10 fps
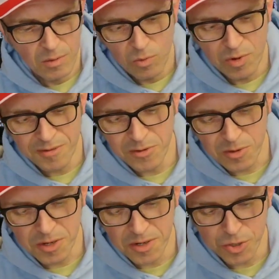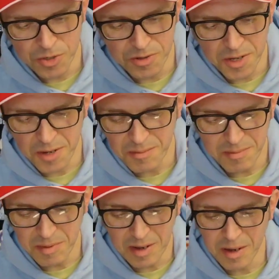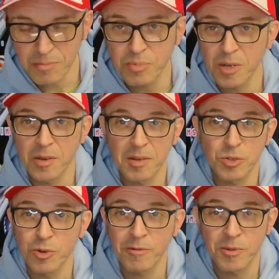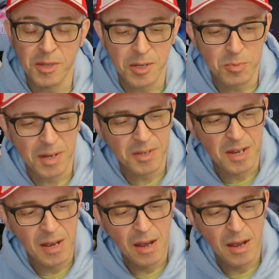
Wonderful condition, Nick. Absolutely chuffed with these, mate.